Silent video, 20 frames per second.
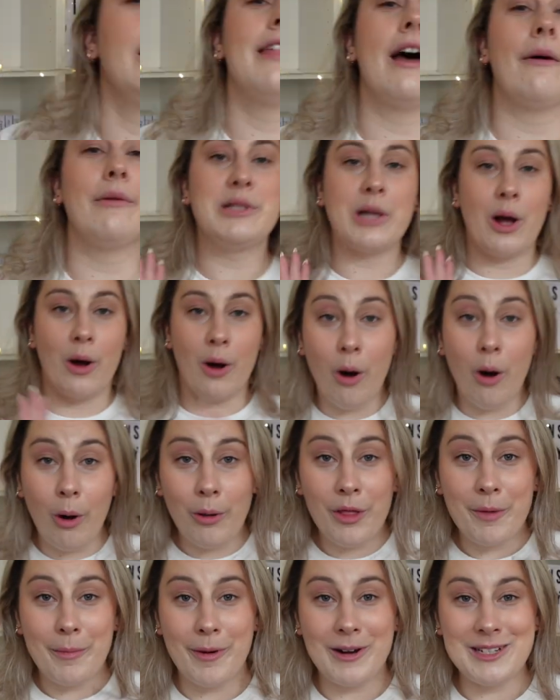That was
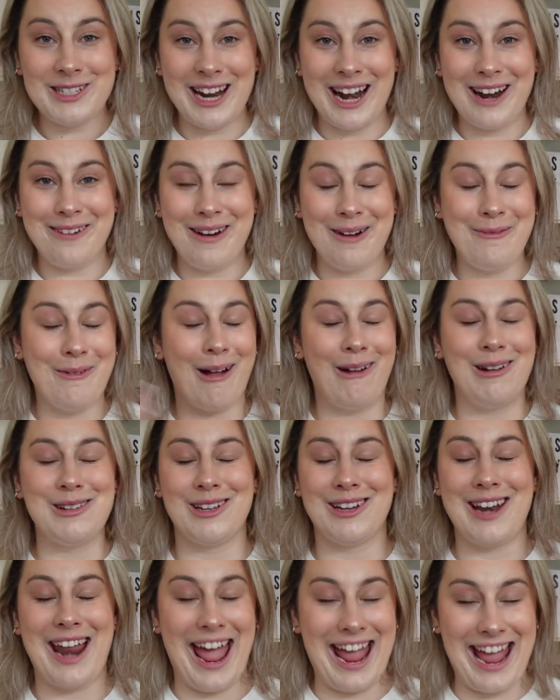all the books that I read while I was
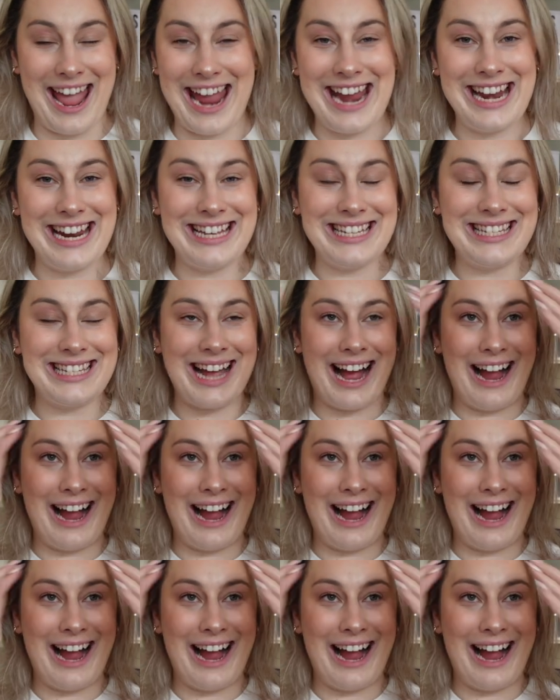on hiatus.